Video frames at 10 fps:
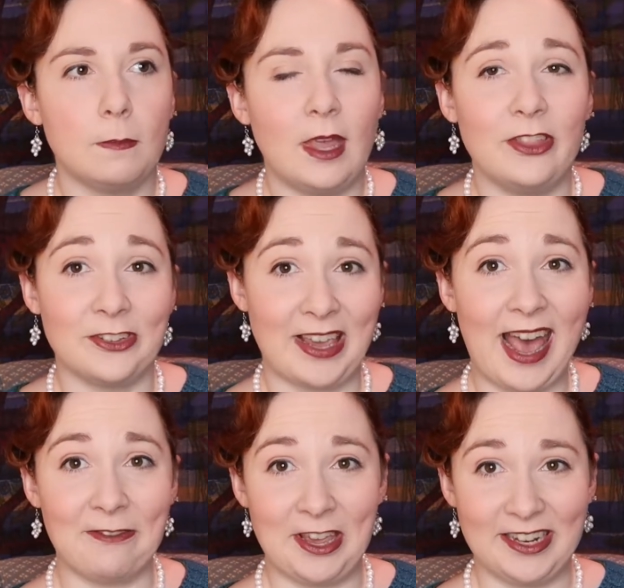and there's a
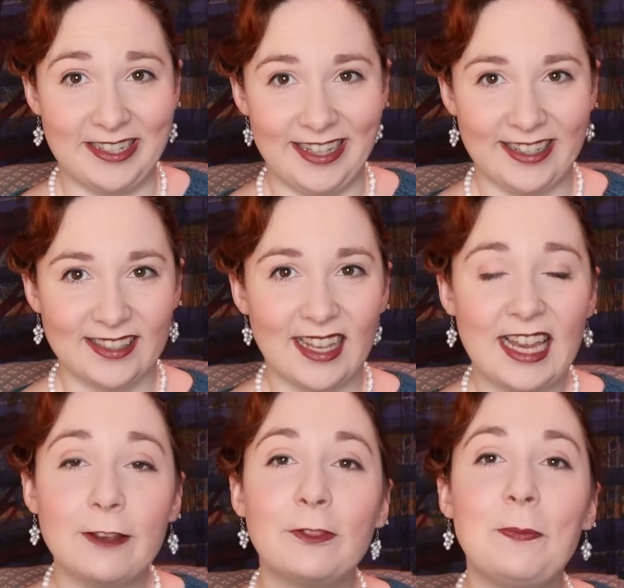caveat to this.
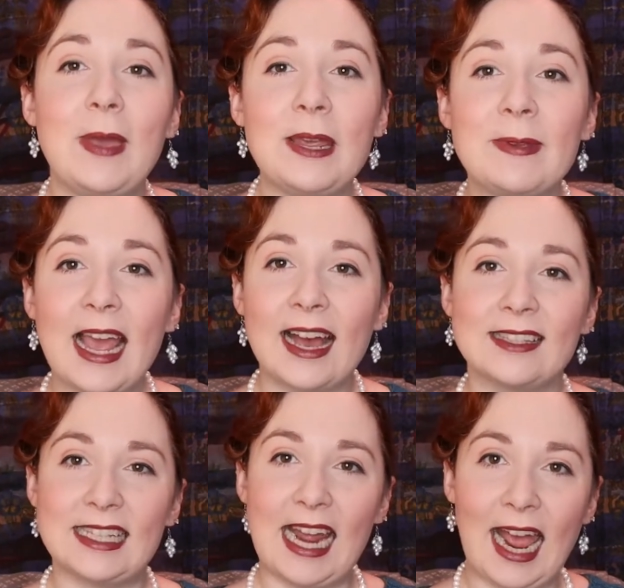If the baby
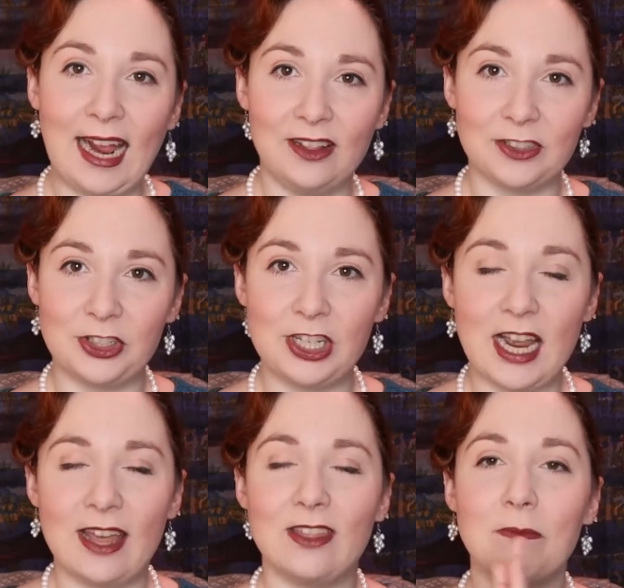has an allergy
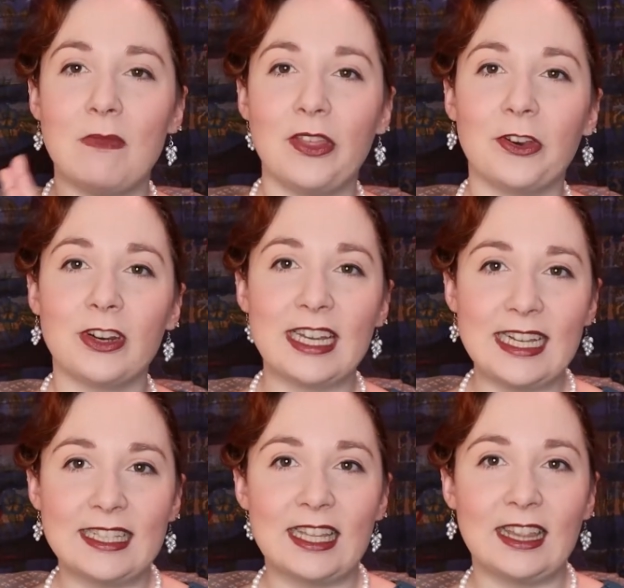and the mother
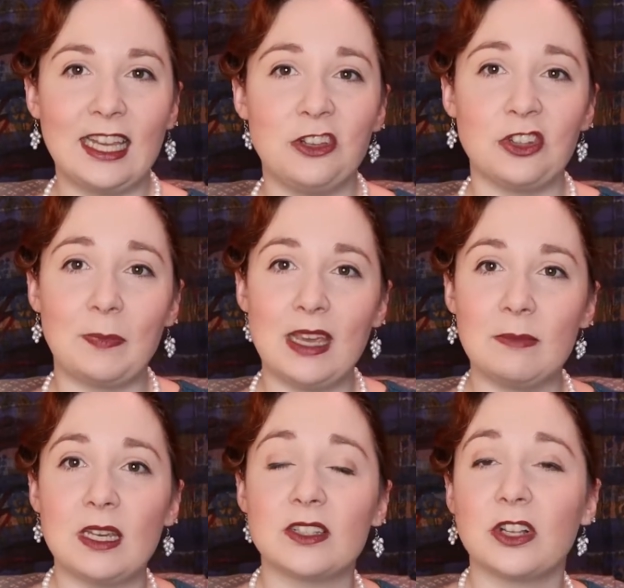eats the thing the
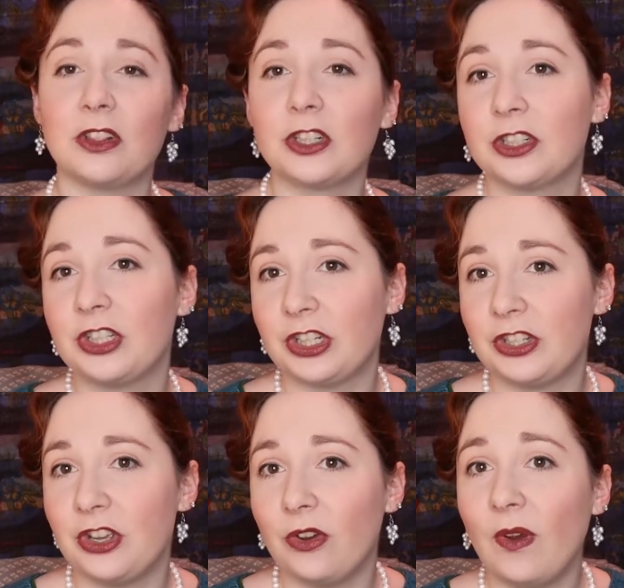baby is allergic
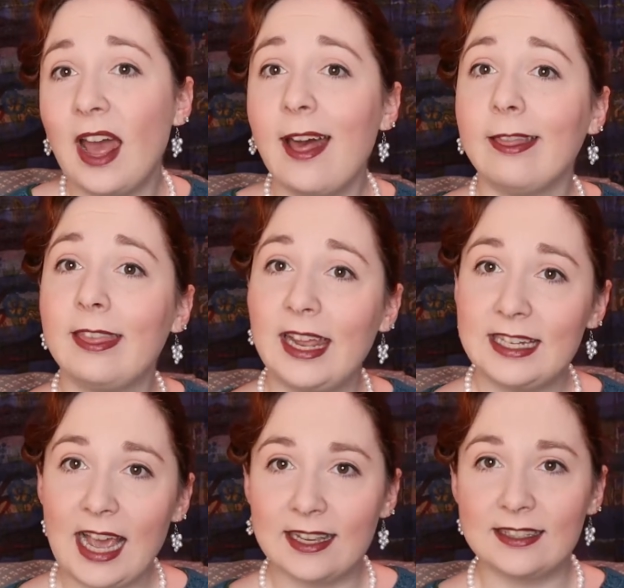to, then
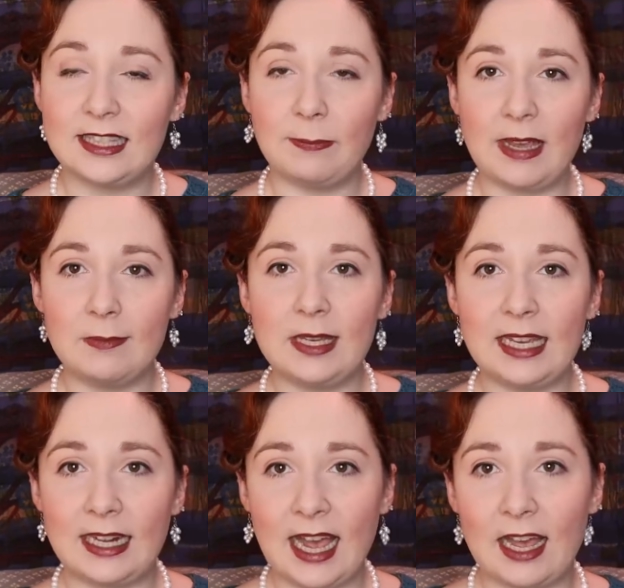yes, the baby
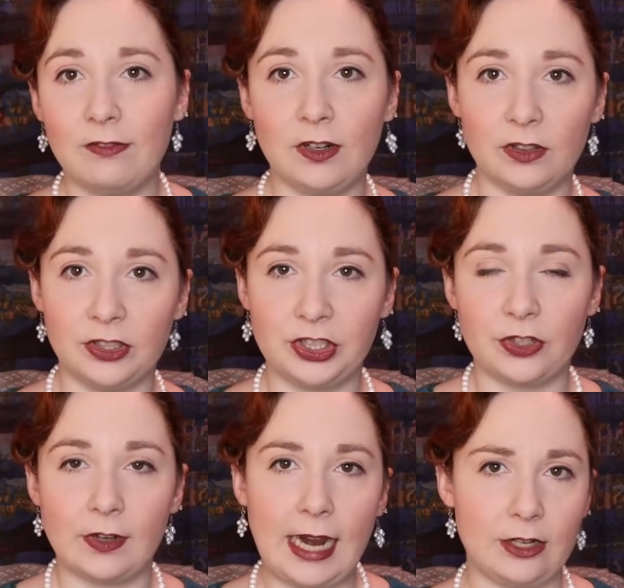can have an
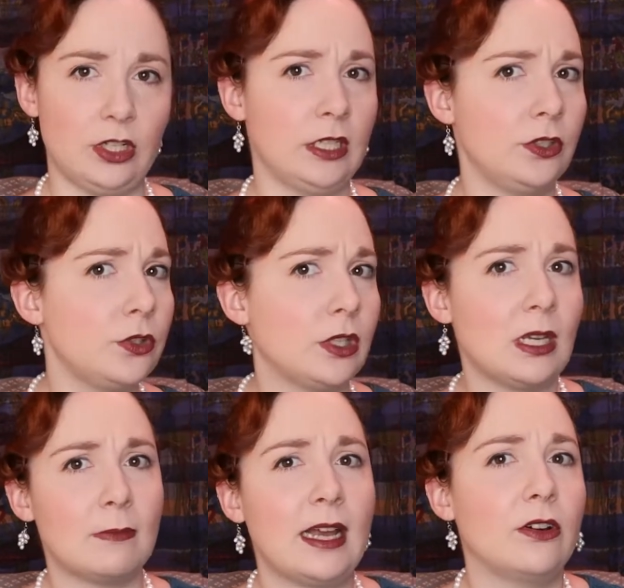allergic reaction. It's usually
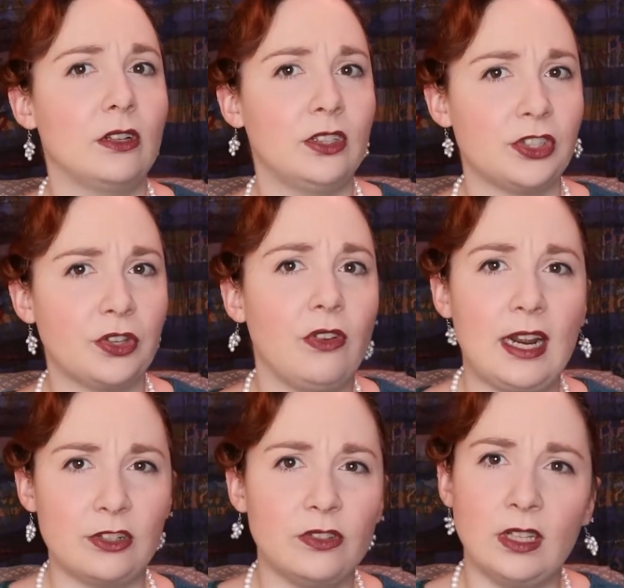a minor allergic
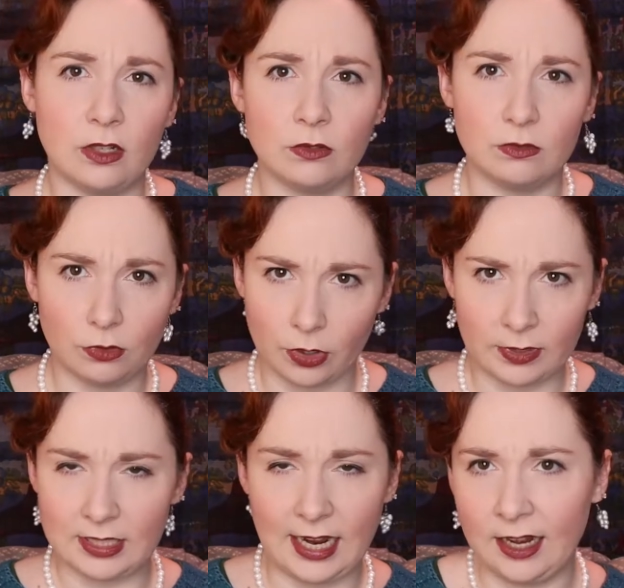reaction. They don't go
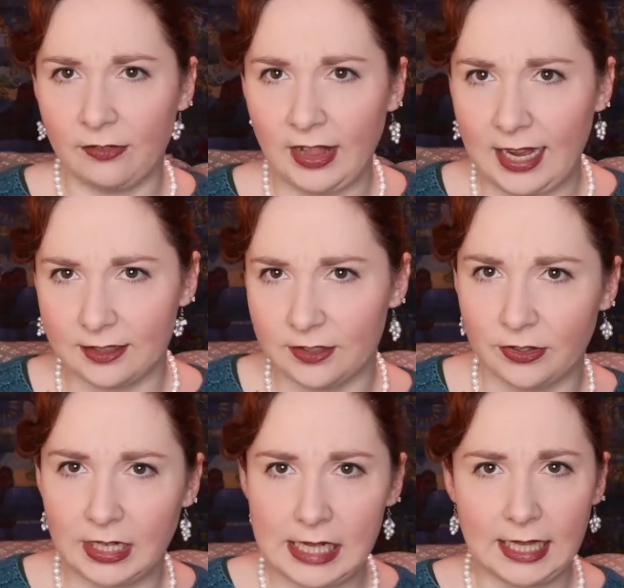into anaphylaxis
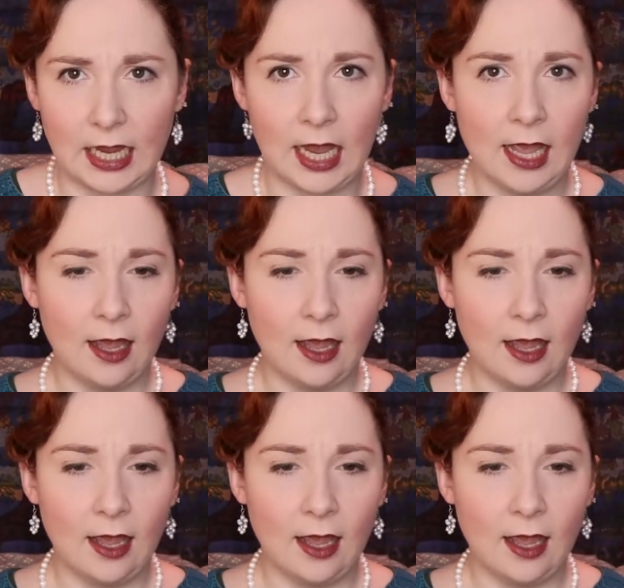or anything.